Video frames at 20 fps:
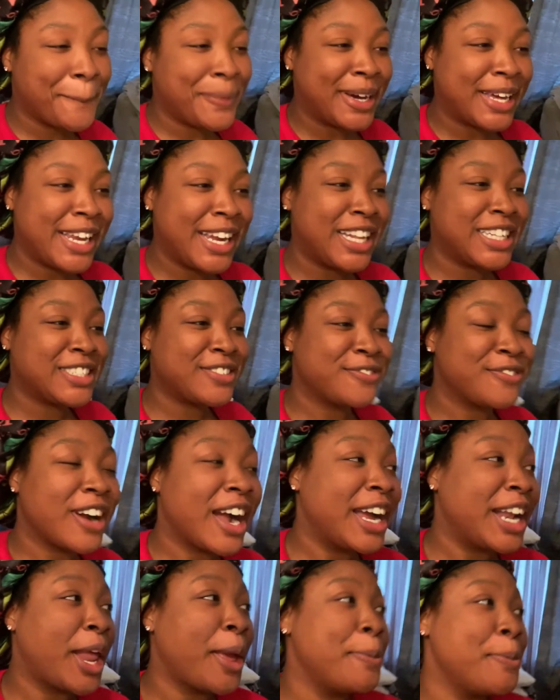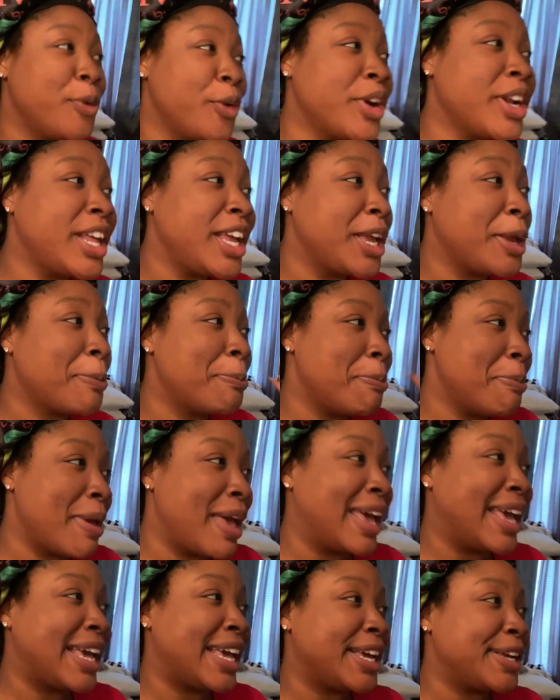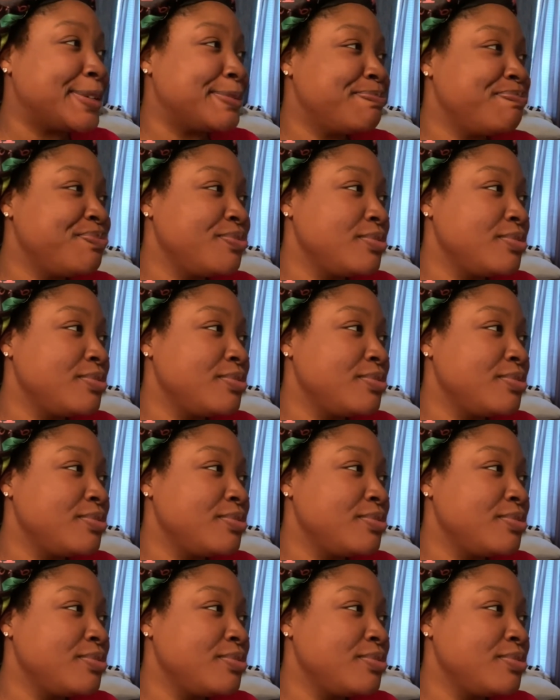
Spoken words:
but it's Friday morning, May